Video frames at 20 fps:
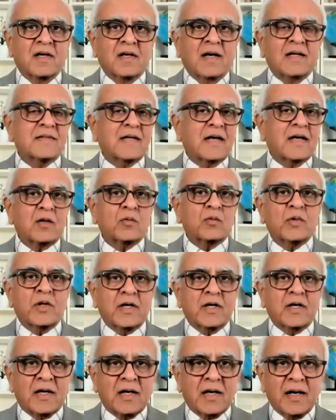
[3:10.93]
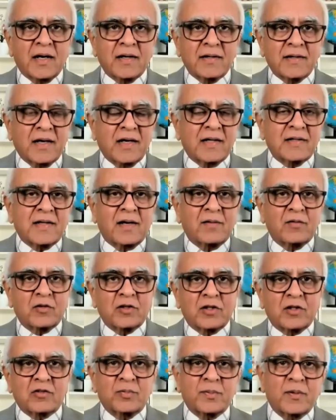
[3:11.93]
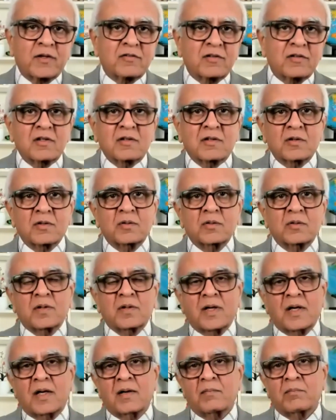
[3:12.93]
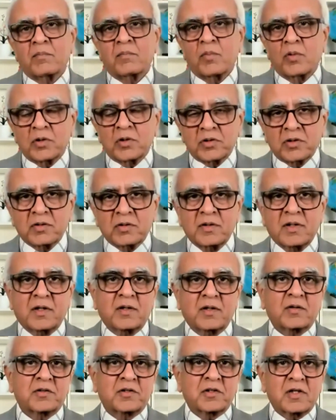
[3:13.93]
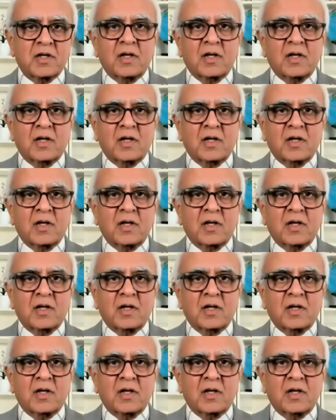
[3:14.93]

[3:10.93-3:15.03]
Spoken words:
And that is why as I was expressing to both Dr.